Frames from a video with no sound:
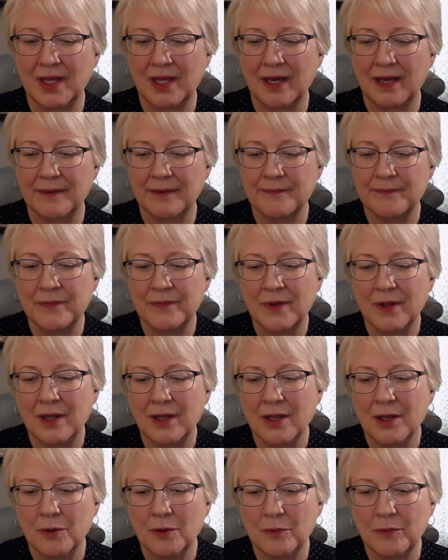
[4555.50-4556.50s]
Yeah,
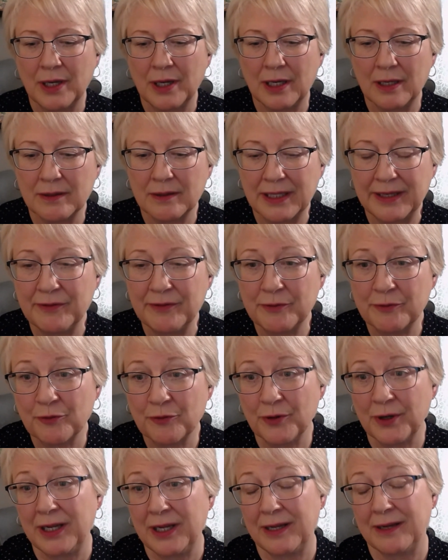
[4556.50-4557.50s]
well, even
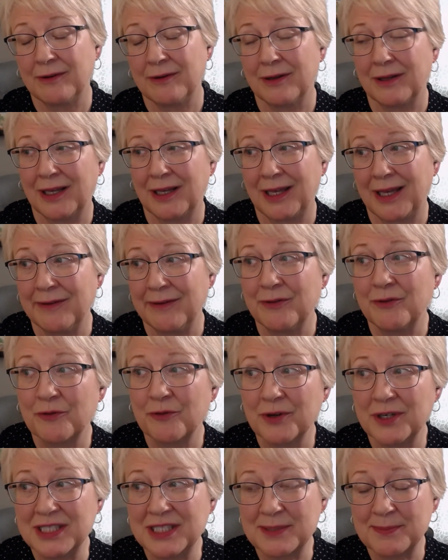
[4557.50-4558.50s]
free even
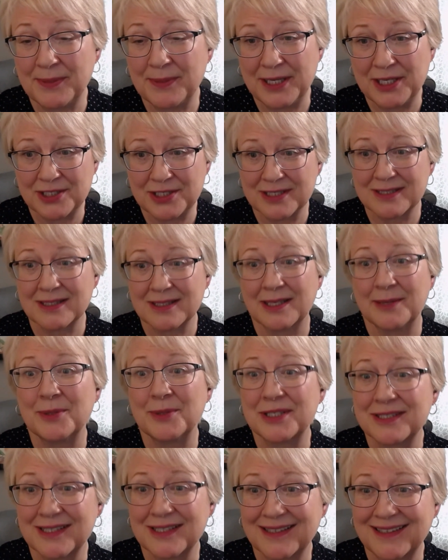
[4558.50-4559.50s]
free speech is
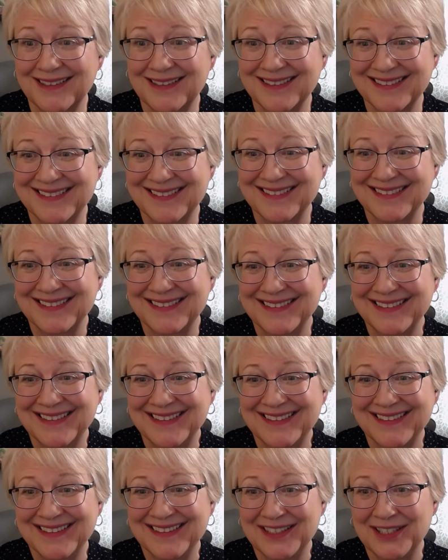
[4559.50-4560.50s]
limited
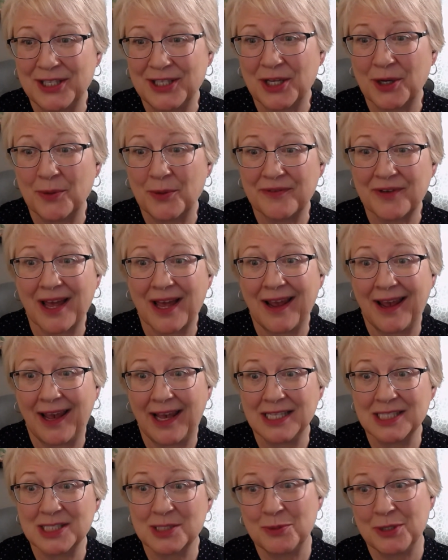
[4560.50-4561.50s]
you know, we've got
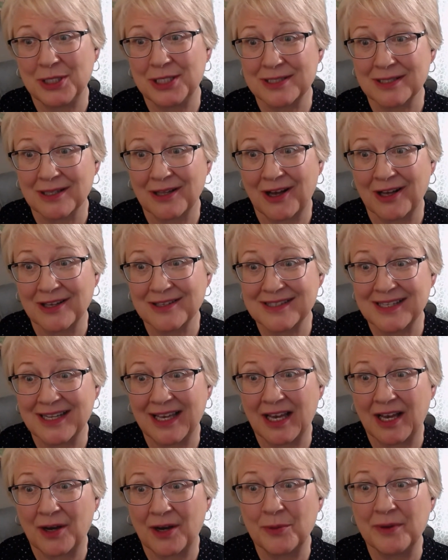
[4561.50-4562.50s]
hate speech laws
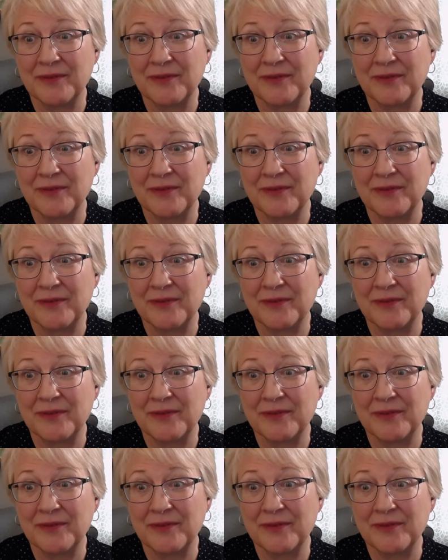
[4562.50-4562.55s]
now.